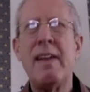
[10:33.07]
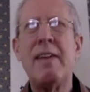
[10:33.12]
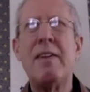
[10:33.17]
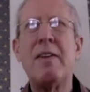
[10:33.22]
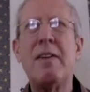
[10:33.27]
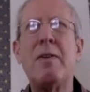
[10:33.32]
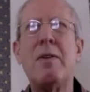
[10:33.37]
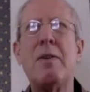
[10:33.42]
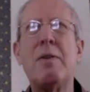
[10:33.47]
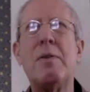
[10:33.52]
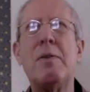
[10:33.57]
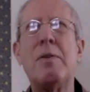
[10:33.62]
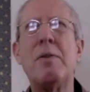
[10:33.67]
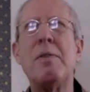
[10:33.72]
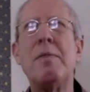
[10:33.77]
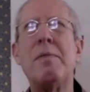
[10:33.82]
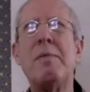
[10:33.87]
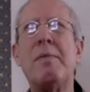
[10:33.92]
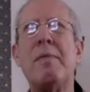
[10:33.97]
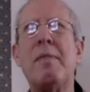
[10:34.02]
a
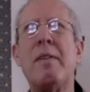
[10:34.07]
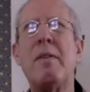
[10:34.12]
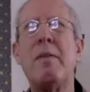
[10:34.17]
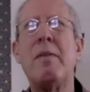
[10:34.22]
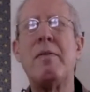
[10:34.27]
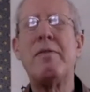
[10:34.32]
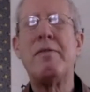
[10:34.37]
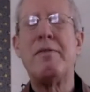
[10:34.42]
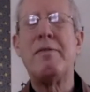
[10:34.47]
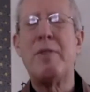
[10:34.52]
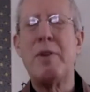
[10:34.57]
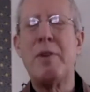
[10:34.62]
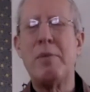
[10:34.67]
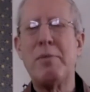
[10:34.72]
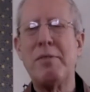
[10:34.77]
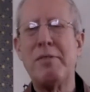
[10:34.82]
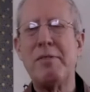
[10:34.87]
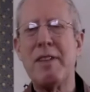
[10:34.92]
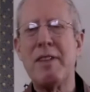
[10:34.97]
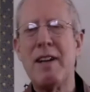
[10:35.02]
whole form
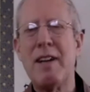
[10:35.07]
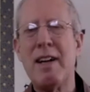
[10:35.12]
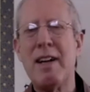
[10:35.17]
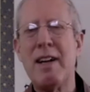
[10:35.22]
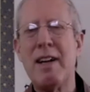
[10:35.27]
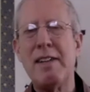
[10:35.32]
of life.